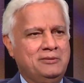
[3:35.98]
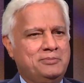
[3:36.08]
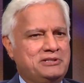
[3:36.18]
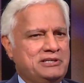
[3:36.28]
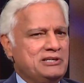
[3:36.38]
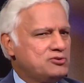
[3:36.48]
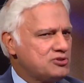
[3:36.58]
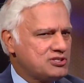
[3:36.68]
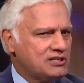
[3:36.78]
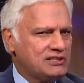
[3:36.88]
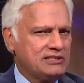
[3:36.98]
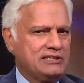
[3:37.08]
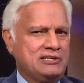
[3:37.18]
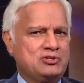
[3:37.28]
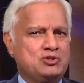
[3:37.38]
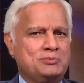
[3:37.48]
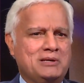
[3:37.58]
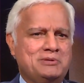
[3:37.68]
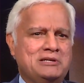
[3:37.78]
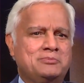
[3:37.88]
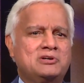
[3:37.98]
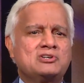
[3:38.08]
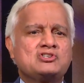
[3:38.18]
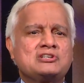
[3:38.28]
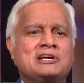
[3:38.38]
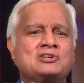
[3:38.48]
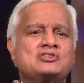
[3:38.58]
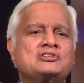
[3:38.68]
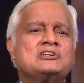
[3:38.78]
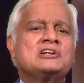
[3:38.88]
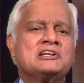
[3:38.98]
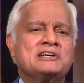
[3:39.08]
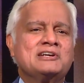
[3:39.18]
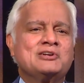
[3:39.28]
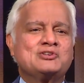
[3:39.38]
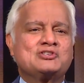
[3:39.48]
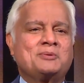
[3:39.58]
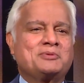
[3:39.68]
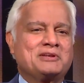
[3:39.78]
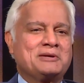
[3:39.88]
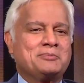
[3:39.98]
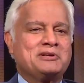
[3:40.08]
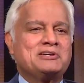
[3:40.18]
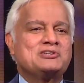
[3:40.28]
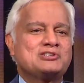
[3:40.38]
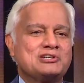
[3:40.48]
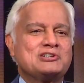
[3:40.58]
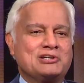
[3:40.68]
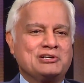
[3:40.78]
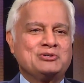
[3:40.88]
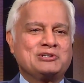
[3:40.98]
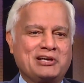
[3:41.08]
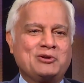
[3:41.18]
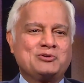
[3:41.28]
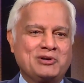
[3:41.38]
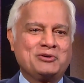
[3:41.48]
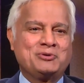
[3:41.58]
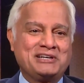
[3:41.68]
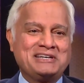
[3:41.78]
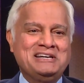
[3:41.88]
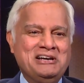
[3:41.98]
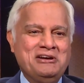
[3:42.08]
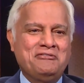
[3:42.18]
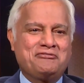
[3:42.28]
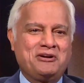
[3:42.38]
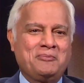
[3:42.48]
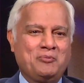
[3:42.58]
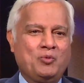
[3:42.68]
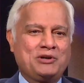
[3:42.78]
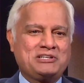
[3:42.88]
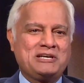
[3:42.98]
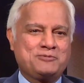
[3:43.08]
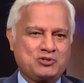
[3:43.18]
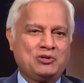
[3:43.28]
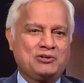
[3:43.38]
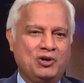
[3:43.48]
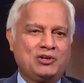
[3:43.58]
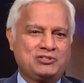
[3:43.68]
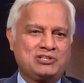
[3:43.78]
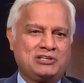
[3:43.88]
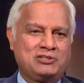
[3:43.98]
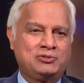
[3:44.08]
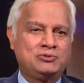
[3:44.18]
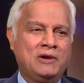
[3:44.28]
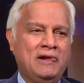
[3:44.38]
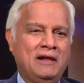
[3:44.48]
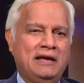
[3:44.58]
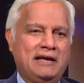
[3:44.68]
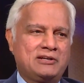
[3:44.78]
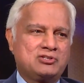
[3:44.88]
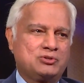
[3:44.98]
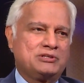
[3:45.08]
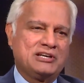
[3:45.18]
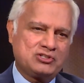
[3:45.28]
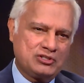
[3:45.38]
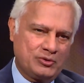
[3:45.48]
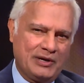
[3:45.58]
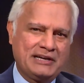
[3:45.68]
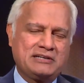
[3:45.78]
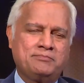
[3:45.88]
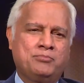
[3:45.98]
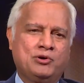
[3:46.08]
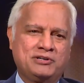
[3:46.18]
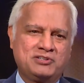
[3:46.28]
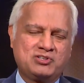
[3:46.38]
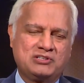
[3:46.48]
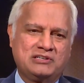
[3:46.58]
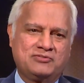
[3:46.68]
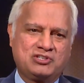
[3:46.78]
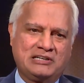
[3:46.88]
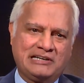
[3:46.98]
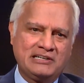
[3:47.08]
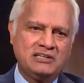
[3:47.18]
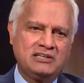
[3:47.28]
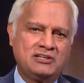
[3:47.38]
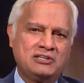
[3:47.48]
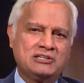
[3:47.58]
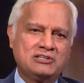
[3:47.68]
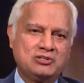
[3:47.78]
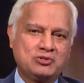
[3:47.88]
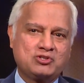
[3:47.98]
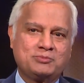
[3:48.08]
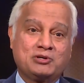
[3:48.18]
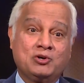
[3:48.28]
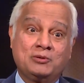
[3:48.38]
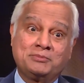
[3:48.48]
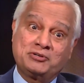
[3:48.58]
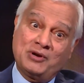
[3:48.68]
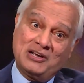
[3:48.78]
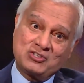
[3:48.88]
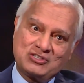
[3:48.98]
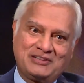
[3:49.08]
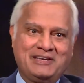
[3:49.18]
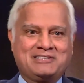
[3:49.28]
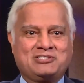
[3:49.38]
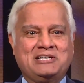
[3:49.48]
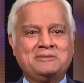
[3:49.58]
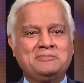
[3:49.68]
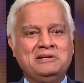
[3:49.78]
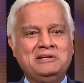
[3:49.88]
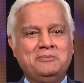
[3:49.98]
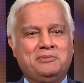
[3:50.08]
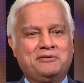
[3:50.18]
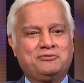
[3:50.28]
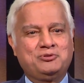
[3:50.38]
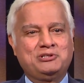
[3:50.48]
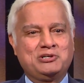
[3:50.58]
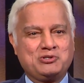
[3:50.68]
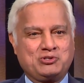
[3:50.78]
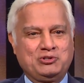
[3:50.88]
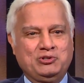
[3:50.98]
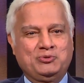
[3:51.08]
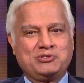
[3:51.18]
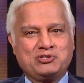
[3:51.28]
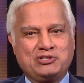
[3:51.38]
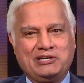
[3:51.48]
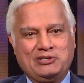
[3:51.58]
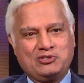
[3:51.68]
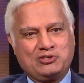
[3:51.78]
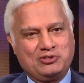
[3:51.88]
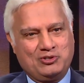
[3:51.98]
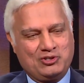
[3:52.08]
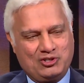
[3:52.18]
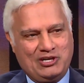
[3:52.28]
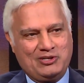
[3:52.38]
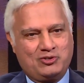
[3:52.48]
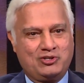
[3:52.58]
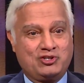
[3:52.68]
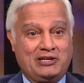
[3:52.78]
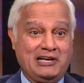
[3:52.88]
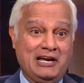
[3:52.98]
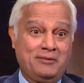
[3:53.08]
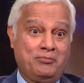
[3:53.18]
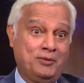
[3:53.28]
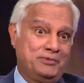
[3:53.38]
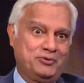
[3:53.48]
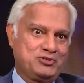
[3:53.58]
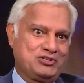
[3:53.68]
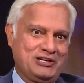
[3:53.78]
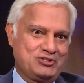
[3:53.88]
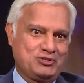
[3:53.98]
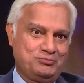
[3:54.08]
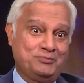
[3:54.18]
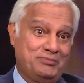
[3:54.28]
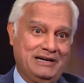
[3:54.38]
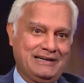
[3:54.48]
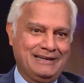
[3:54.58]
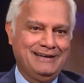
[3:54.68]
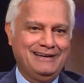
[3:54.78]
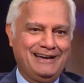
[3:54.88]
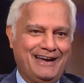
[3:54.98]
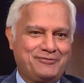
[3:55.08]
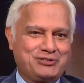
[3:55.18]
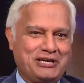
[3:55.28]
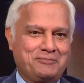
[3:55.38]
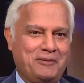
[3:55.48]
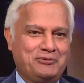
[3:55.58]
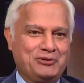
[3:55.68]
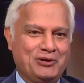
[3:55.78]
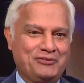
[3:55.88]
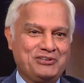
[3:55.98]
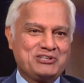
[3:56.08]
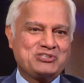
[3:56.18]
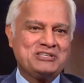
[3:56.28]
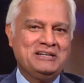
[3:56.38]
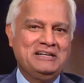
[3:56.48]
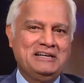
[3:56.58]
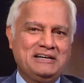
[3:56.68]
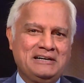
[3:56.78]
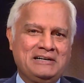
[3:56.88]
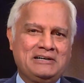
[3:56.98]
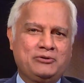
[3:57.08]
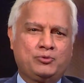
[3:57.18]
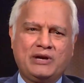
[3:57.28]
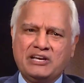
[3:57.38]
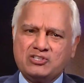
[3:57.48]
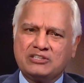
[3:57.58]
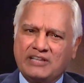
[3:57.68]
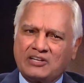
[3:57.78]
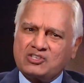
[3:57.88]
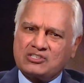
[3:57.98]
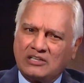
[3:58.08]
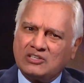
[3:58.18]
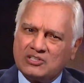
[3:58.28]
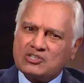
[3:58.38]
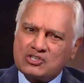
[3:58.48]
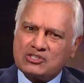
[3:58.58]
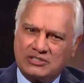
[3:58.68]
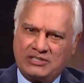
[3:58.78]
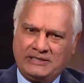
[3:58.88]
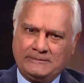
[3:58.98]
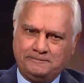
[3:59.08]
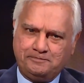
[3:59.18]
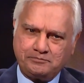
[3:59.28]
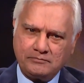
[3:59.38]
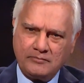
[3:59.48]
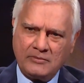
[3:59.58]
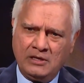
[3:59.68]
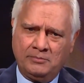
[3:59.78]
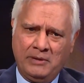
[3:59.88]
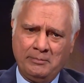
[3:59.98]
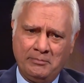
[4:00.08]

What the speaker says: But the interesting thing is you may be immersed externally in something, but internally you cannot run away from what keeps on haunting you. And so yes, you're right, born in the city of Chennai, India. It used to be called Madras at that time, but a few years ago was changed to Chennai. Bombay was changed to Mumbai. I have to keep up with all of this. Raised in that southern city. My